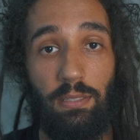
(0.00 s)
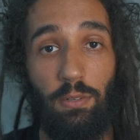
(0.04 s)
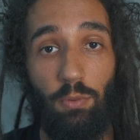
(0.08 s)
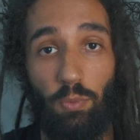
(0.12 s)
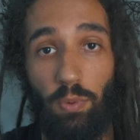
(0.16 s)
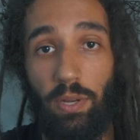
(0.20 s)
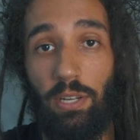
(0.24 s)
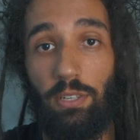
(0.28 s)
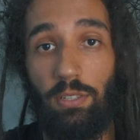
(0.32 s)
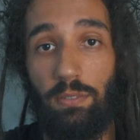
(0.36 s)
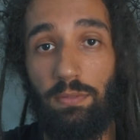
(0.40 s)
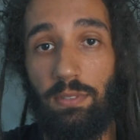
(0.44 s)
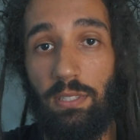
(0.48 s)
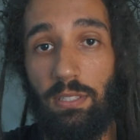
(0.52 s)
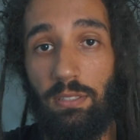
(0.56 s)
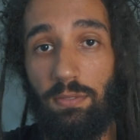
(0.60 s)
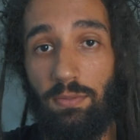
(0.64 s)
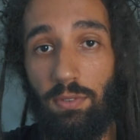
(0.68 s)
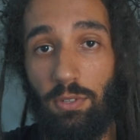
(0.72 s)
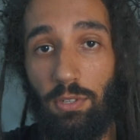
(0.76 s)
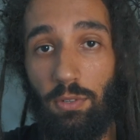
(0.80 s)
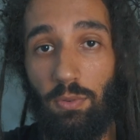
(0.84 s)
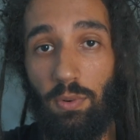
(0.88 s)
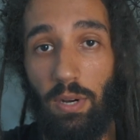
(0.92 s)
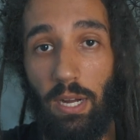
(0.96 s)
aware of this
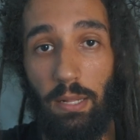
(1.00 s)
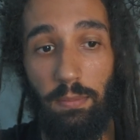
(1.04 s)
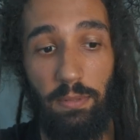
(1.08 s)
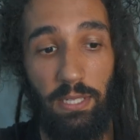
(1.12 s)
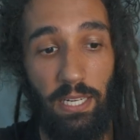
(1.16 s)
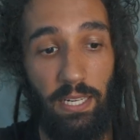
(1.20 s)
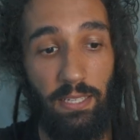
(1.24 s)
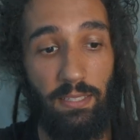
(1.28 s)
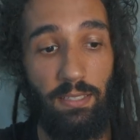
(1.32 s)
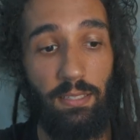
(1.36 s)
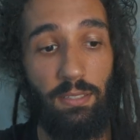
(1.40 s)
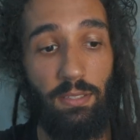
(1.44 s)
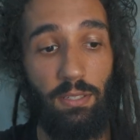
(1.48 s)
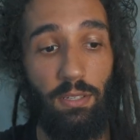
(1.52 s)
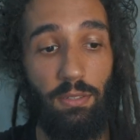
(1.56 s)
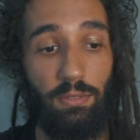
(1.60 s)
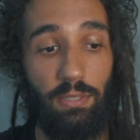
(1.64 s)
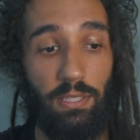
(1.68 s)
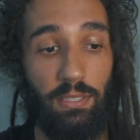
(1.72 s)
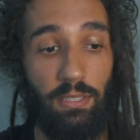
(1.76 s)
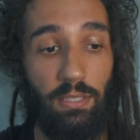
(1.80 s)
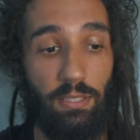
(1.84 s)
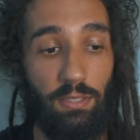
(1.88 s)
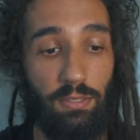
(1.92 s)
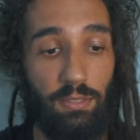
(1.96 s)
for a while, but I didn't know
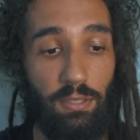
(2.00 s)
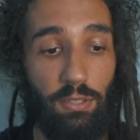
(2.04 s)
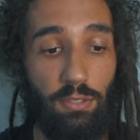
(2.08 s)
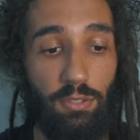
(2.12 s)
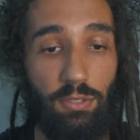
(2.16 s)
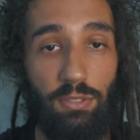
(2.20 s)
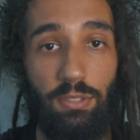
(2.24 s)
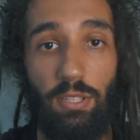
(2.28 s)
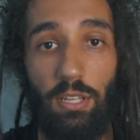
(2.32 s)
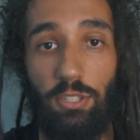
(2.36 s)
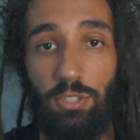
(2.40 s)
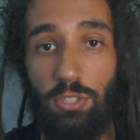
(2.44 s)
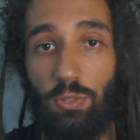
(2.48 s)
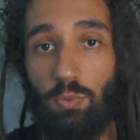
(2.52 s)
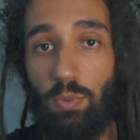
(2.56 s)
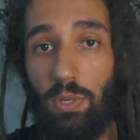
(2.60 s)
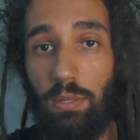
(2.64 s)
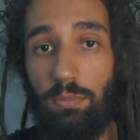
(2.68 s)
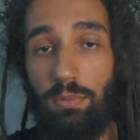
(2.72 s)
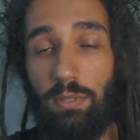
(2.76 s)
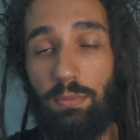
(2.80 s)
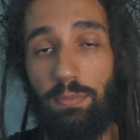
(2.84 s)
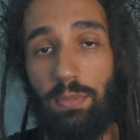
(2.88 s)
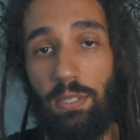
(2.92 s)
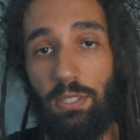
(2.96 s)
that there's such a
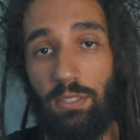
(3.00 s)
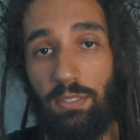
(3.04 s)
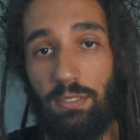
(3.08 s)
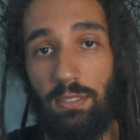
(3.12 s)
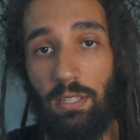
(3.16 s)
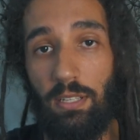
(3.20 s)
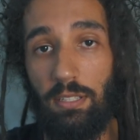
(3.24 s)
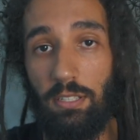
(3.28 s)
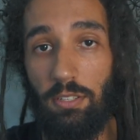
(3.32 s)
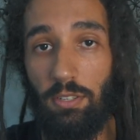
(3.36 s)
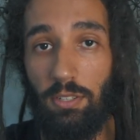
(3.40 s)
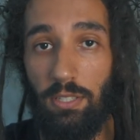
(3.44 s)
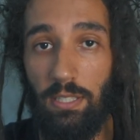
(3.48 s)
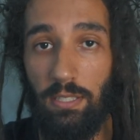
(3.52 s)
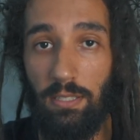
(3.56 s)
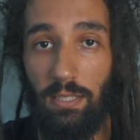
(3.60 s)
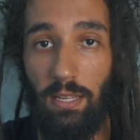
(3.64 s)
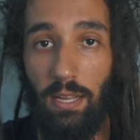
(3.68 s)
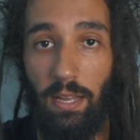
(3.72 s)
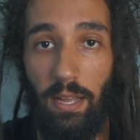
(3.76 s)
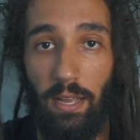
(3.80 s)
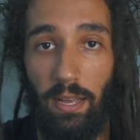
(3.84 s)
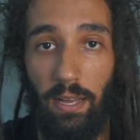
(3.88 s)
well-prepared study on it,